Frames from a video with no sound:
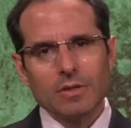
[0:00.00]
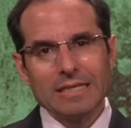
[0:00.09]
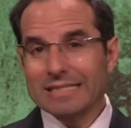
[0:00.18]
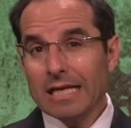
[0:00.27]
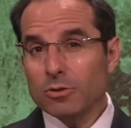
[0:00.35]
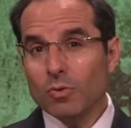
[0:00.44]

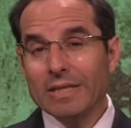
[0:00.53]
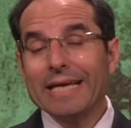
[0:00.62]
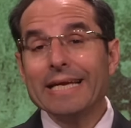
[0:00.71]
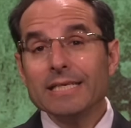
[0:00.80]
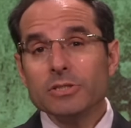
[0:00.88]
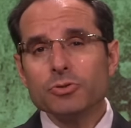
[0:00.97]
It's not only
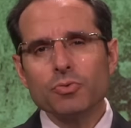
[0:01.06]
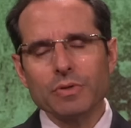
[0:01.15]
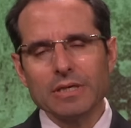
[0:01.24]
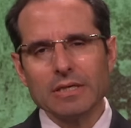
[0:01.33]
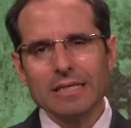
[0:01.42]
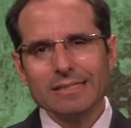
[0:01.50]

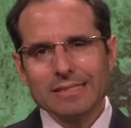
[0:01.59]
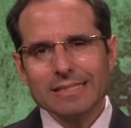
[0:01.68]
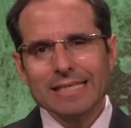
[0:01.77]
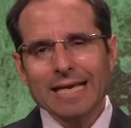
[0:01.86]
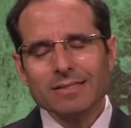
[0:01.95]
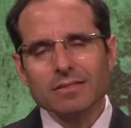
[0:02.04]
history, it's
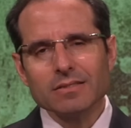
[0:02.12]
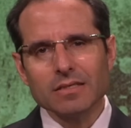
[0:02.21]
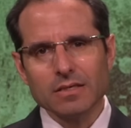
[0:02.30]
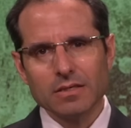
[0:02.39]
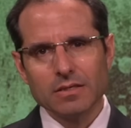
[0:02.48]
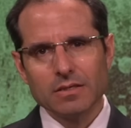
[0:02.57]

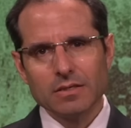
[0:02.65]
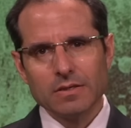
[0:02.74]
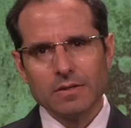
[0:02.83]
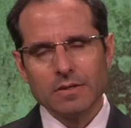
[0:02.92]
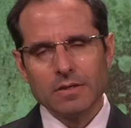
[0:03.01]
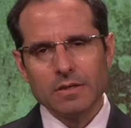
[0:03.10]
sanctity.
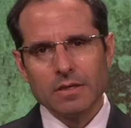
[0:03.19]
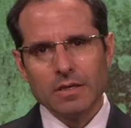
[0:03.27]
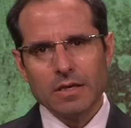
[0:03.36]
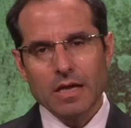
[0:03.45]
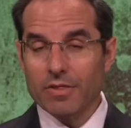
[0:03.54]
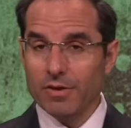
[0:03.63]

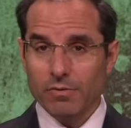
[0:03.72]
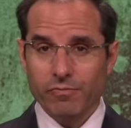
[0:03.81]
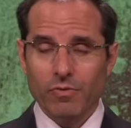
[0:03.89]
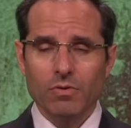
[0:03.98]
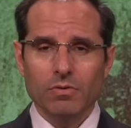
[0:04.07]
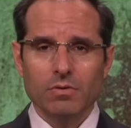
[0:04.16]
And
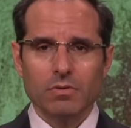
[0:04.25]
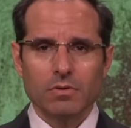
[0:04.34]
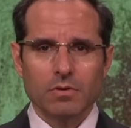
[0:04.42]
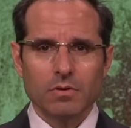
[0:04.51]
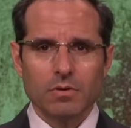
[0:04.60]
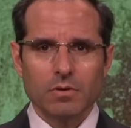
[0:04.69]
therefore,
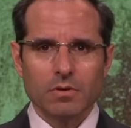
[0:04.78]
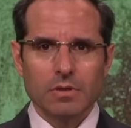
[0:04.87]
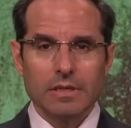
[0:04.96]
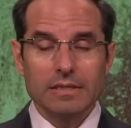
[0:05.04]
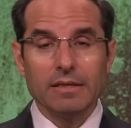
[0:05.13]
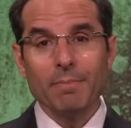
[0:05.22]

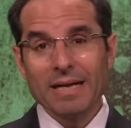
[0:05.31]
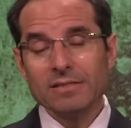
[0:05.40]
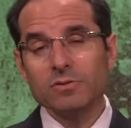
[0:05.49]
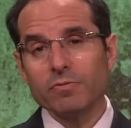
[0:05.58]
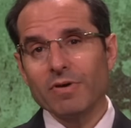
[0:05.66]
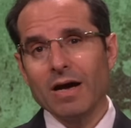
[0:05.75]
it
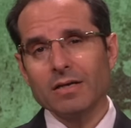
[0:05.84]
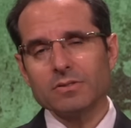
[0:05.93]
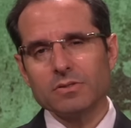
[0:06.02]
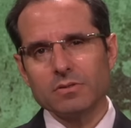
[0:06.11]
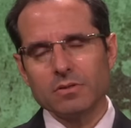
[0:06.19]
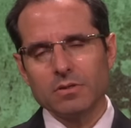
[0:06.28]
demands of
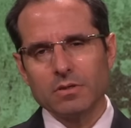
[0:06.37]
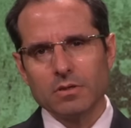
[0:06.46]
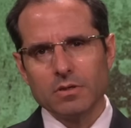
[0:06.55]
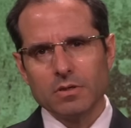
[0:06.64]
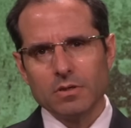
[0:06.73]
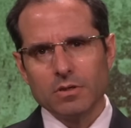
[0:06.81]
us
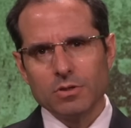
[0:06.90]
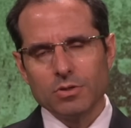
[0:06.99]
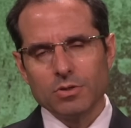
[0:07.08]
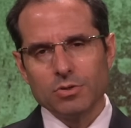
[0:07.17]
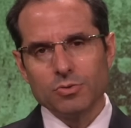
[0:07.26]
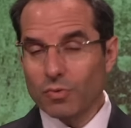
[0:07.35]

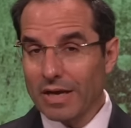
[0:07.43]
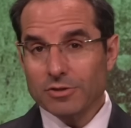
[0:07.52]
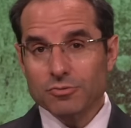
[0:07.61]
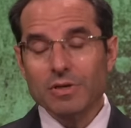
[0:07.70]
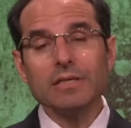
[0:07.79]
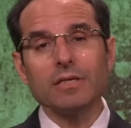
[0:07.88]
to
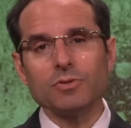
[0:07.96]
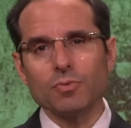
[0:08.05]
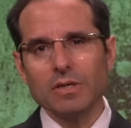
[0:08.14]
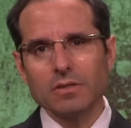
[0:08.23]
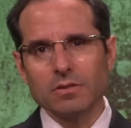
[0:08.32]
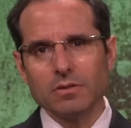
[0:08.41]
get ready as
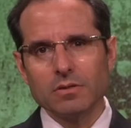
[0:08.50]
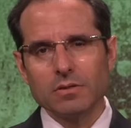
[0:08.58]
well